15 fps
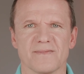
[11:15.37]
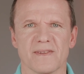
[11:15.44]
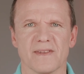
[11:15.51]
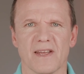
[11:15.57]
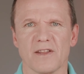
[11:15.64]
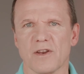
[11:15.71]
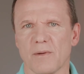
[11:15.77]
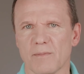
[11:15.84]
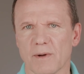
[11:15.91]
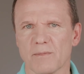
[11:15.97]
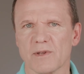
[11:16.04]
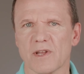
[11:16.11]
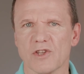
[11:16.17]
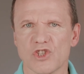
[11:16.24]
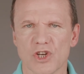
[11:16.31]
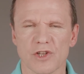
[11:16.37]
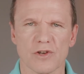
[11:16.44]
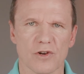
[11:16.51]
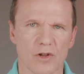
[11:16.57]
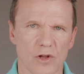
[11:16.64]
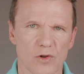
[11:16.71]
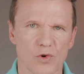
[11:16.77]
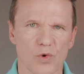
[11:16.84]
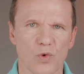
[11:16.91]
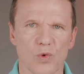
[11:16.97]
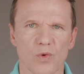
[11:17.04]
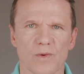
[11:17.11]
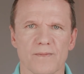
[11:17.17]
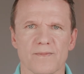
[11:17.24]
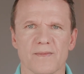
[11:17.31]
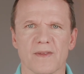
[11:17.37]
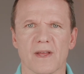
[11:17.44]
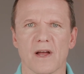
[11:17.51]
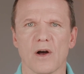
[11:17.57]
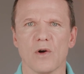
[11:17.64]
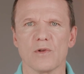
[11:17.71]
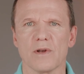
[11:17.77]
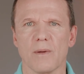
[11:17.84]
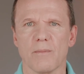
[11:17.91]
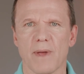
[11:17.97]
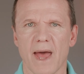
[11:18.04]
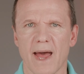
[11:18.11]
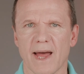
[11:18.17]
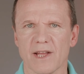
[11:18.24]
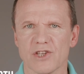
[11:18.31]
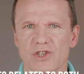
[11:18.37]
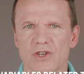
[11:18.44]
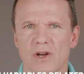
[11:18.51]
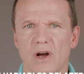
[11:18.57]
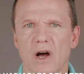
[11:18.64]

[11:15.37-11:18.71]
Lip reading: And remember the general rule: only match